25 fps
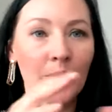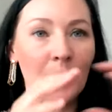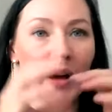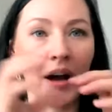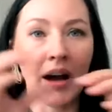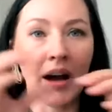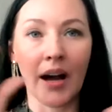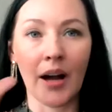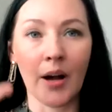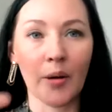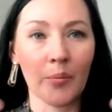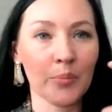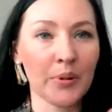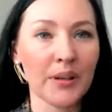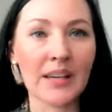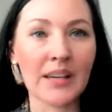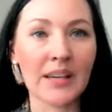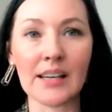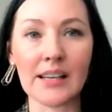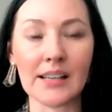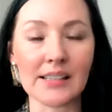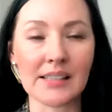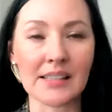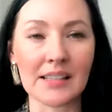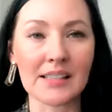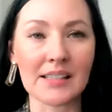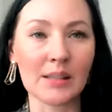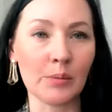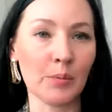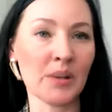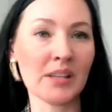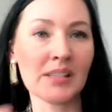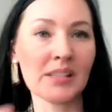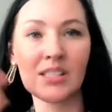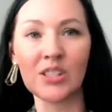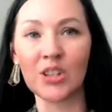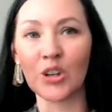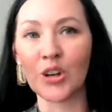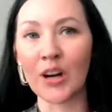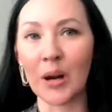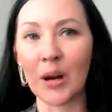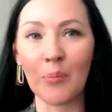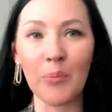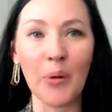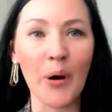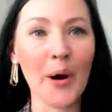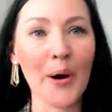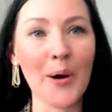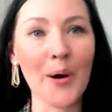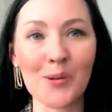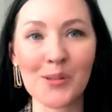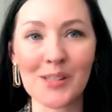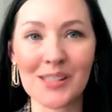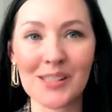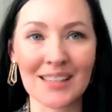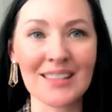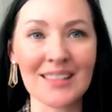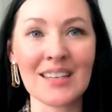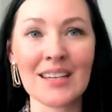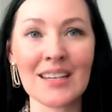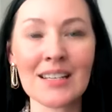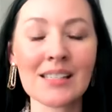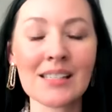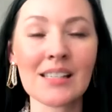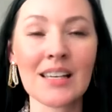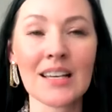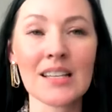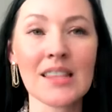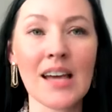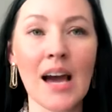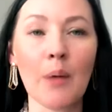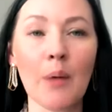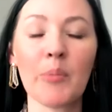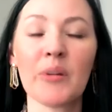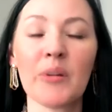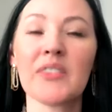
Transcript: uh, piece and some Instagram posts and things like that.